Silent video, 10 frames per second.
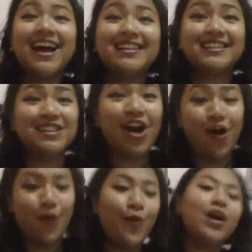
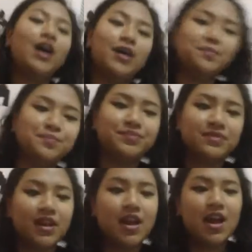So,
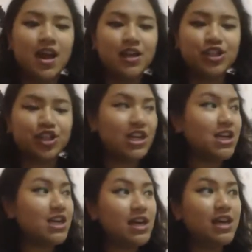
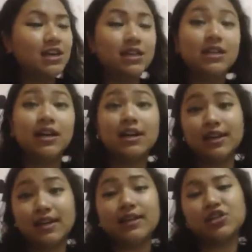she
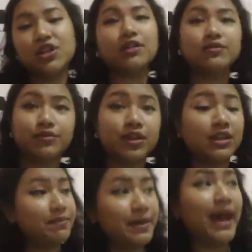had a really
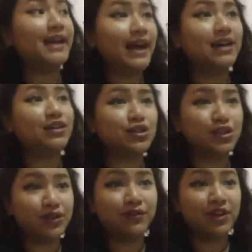bad ankle.
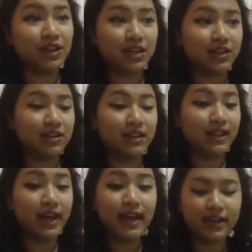Her fucking
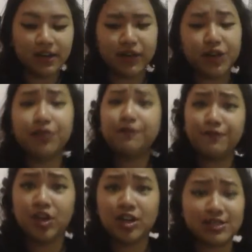leg, her fucking
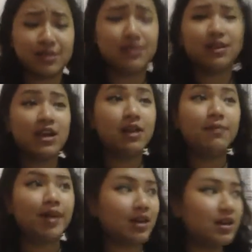foot is in
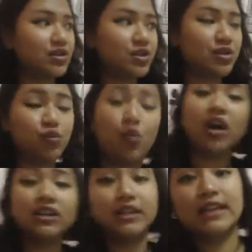pain and she's
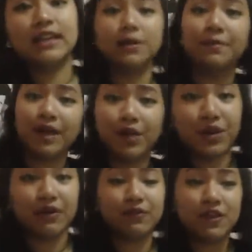waddling like a penguin
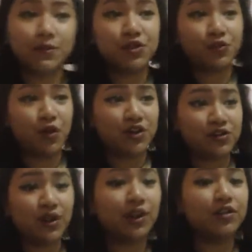every time she walks
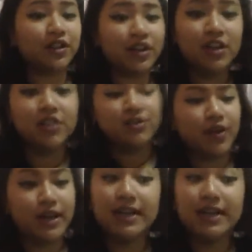around. So I